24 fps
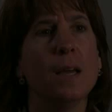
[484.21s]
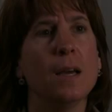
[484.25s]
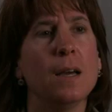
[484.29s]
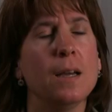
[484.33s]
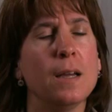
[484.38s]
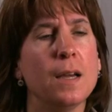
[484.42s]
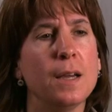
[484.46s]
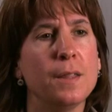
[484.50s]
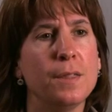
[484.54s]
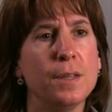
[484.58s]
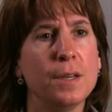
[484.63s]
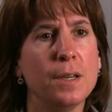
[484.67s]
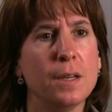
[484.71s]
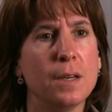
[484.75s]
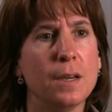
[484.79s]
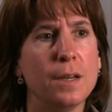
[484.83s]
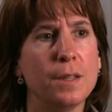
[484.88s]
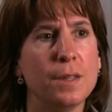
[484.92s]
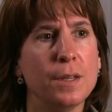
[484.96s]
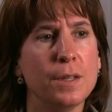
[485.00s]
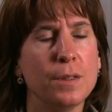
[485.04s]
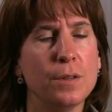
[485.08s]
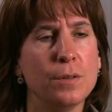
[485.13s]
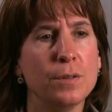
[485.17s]
I
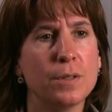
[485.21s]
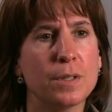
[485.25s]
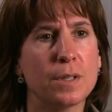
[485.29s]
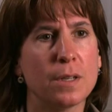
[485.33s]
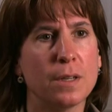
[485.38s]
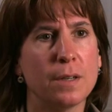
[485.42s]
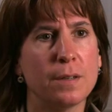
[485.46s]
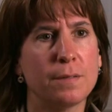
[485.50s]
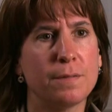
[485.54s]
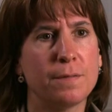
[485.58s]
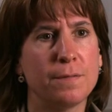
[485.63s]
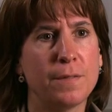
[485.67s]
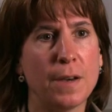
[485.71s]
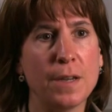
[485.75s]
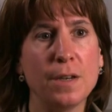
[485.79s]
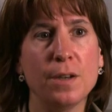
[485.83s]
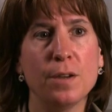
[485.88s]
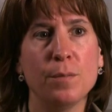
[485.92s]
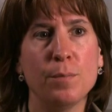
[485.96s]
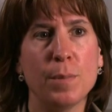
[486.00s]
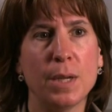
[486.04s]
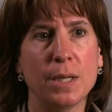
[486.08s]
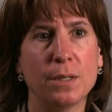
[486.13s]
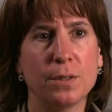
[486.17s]
think there's a
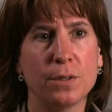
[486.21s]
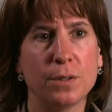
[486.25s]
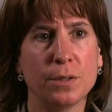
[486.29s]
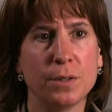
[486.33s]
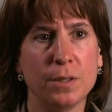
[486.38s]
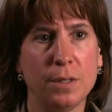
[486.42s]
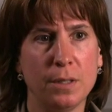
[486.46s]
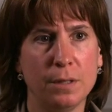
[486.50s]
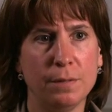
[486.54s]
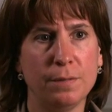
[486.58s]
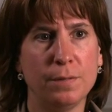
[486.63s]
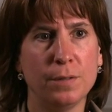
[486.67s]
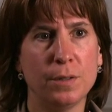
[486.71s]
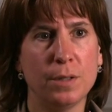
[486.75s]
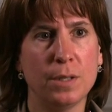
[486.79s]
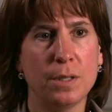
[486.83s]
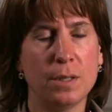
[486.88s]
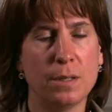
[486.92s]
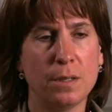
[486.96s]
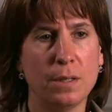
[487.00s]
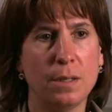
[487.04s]
fundamental difference